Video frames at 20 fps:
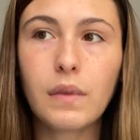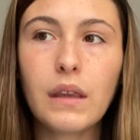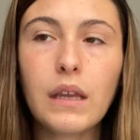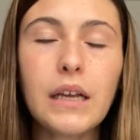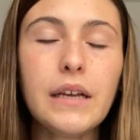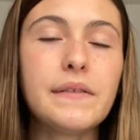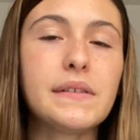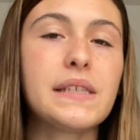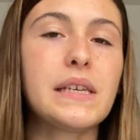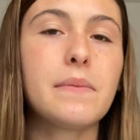
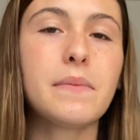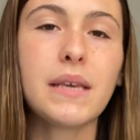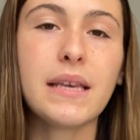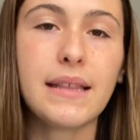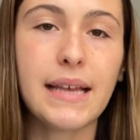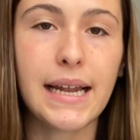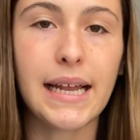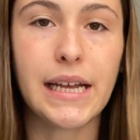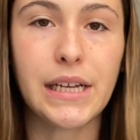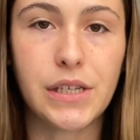of something
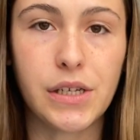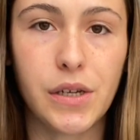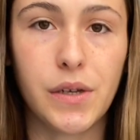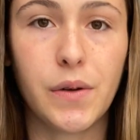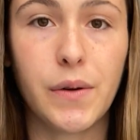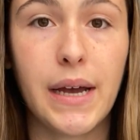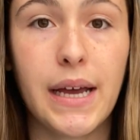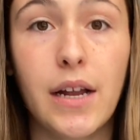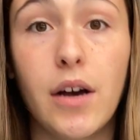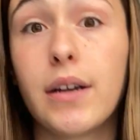that I
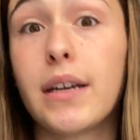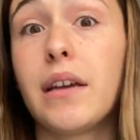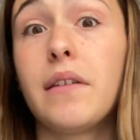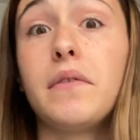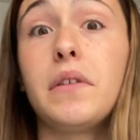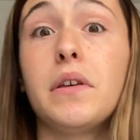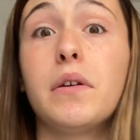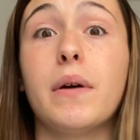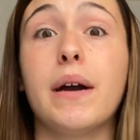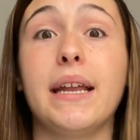do, and I'll
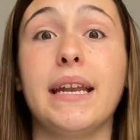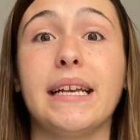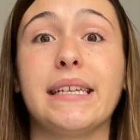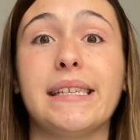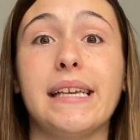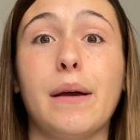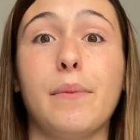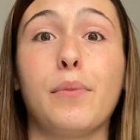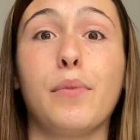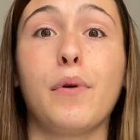give you an
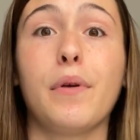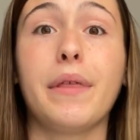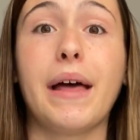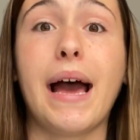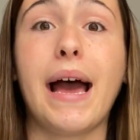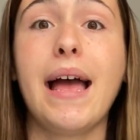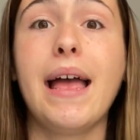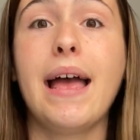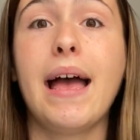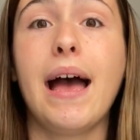example
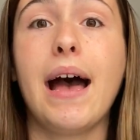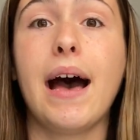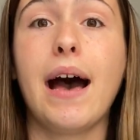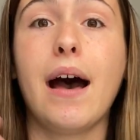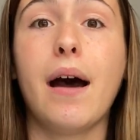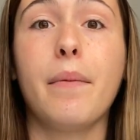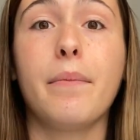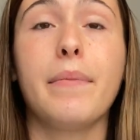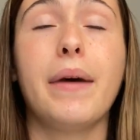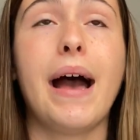that
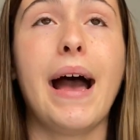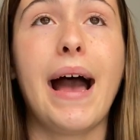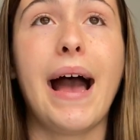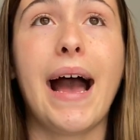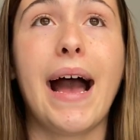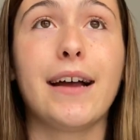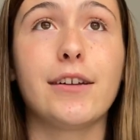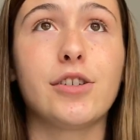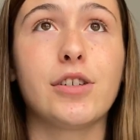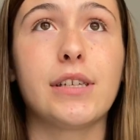um,
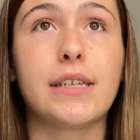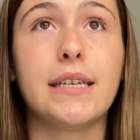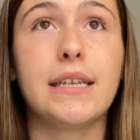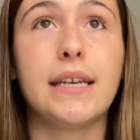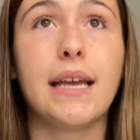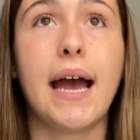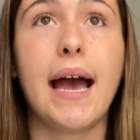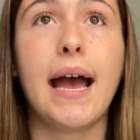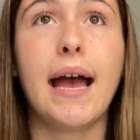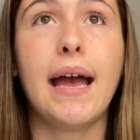
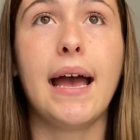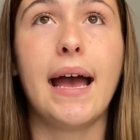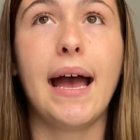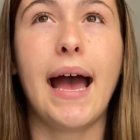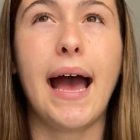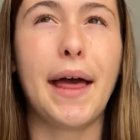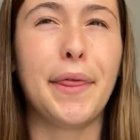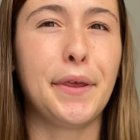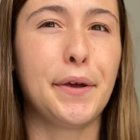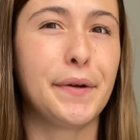Ashley
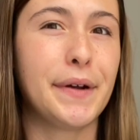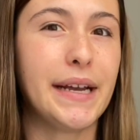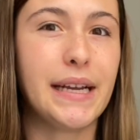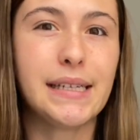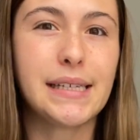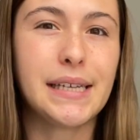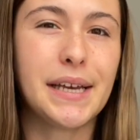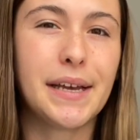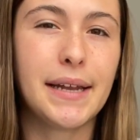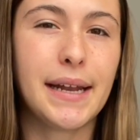
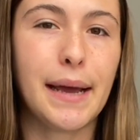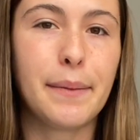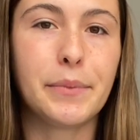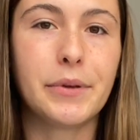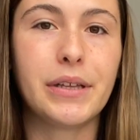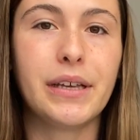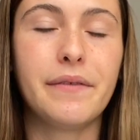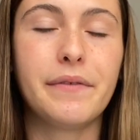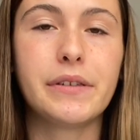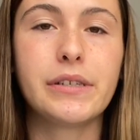Hetherington, I
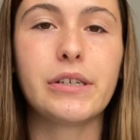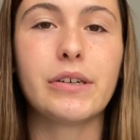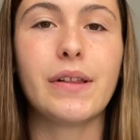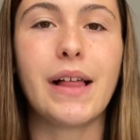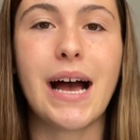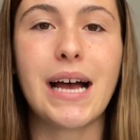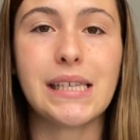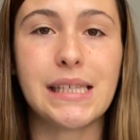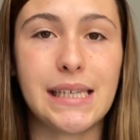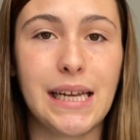believe is her
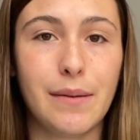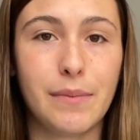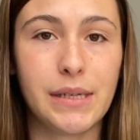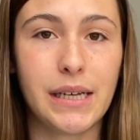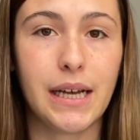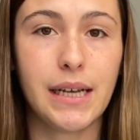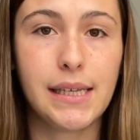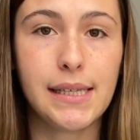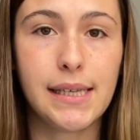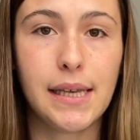last name,
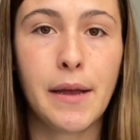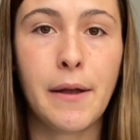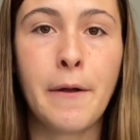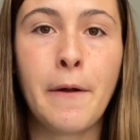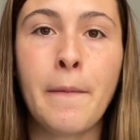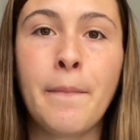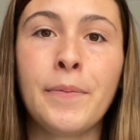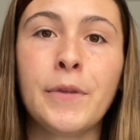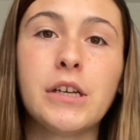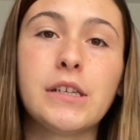does.
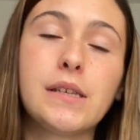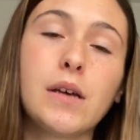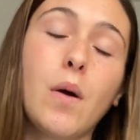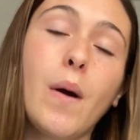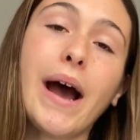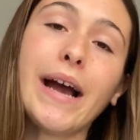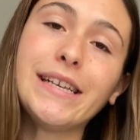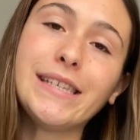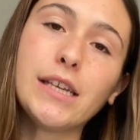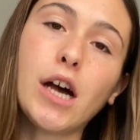So
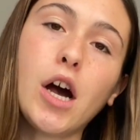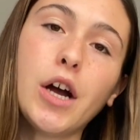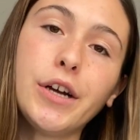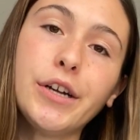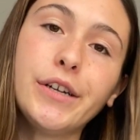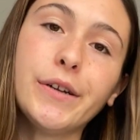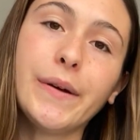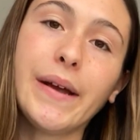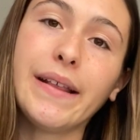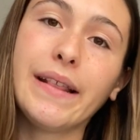I saw
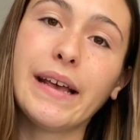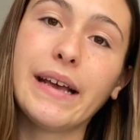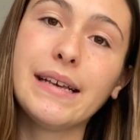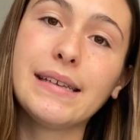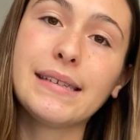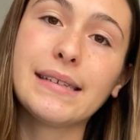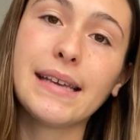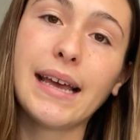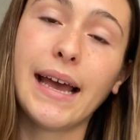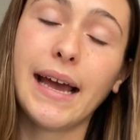her doing
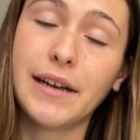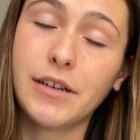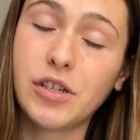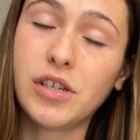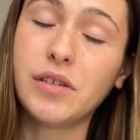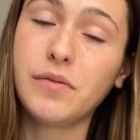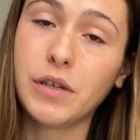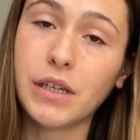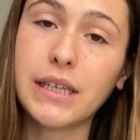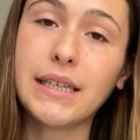this, and
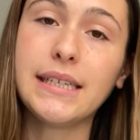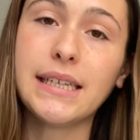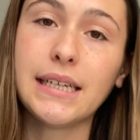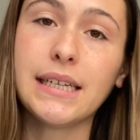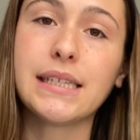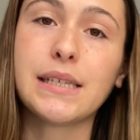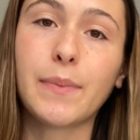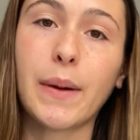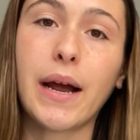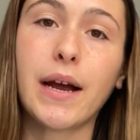she really did
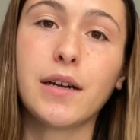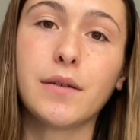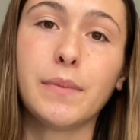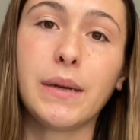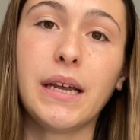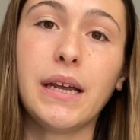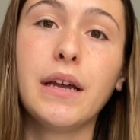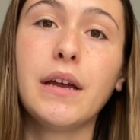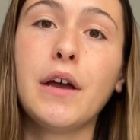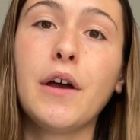inspire
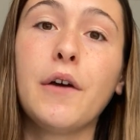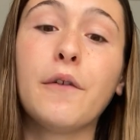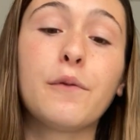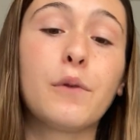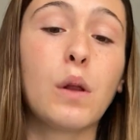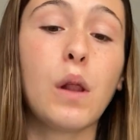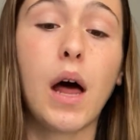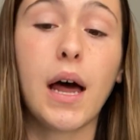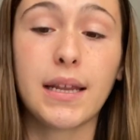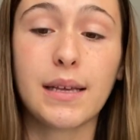me
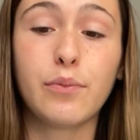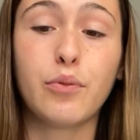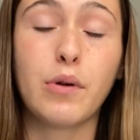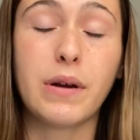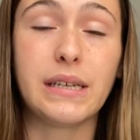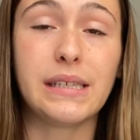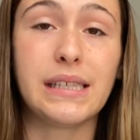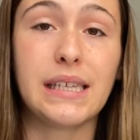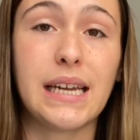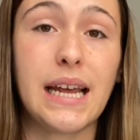for a lot of the
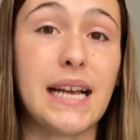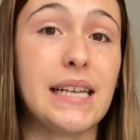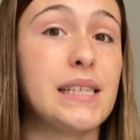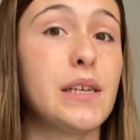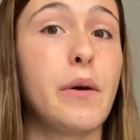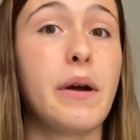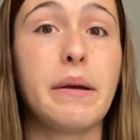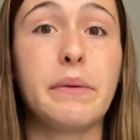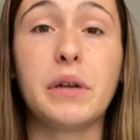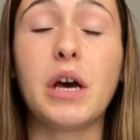Points today.
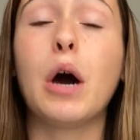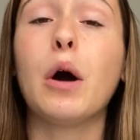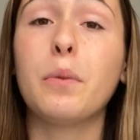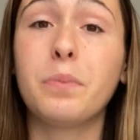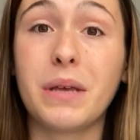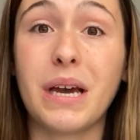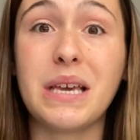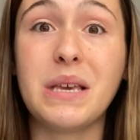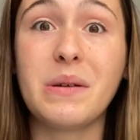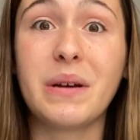So I would
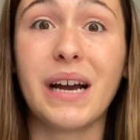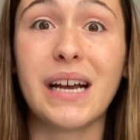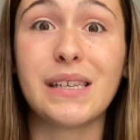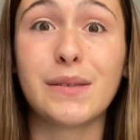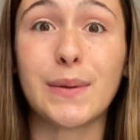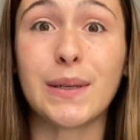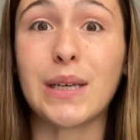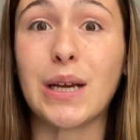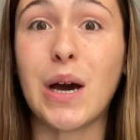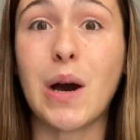hope that you
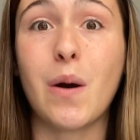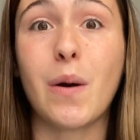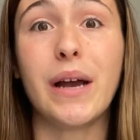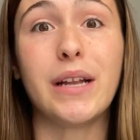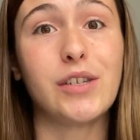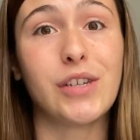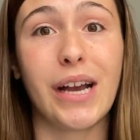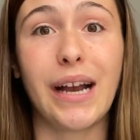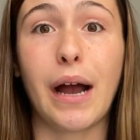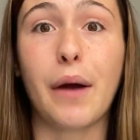guys would go
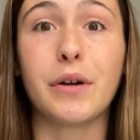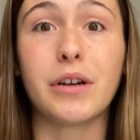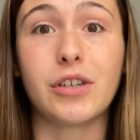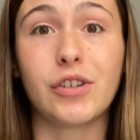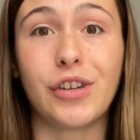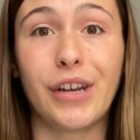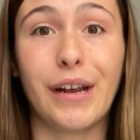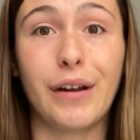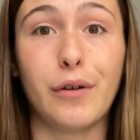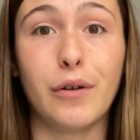and check out her
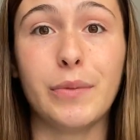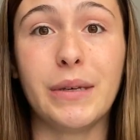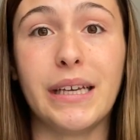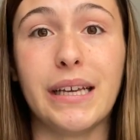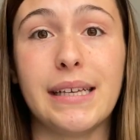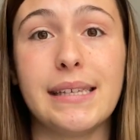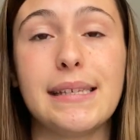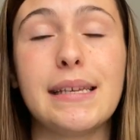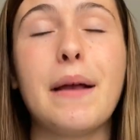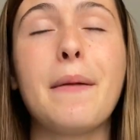channel
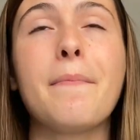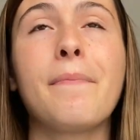because